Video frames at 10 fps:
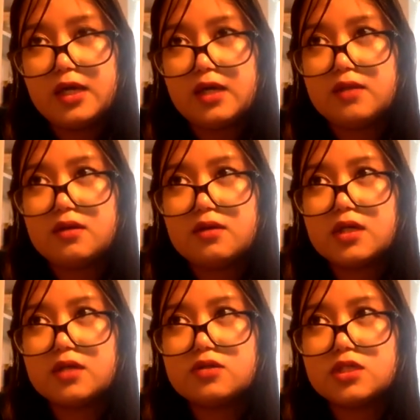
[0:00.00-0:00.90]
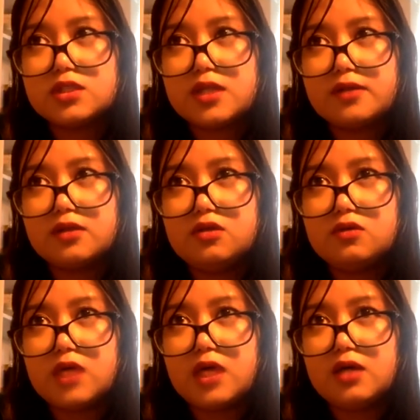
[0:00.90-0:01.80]
And there are countries like the
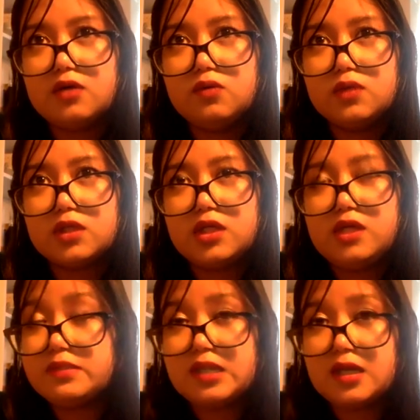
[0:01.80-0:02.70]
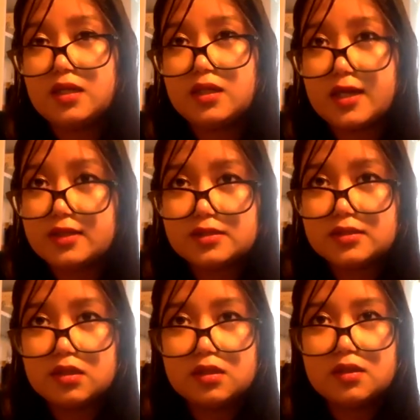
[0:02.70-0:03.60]
UK who will keep saying yes.